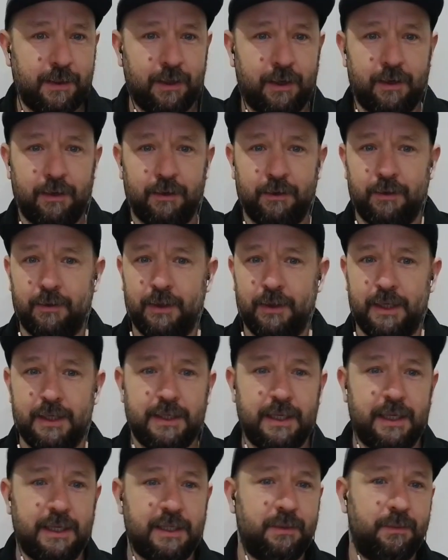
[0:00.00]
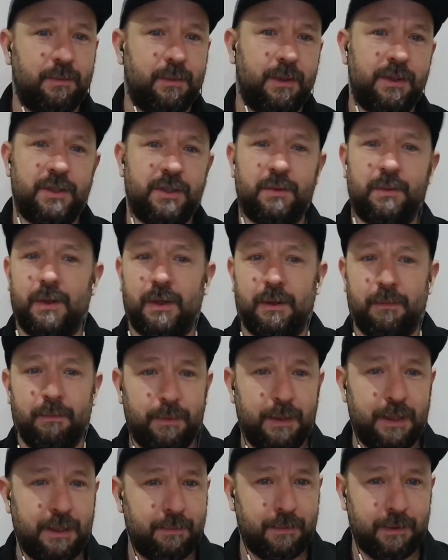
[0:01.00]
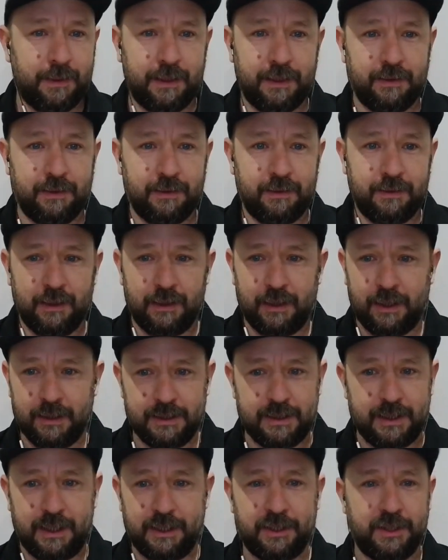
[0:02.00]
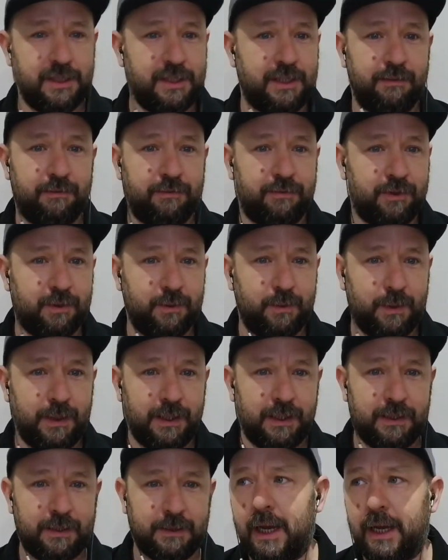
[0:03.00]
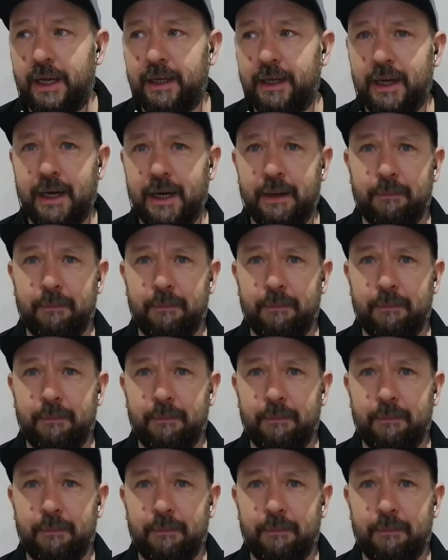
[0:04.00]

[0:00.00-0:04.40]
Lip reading: on, or let's get some one-to-one people in, like sessions in for a week, and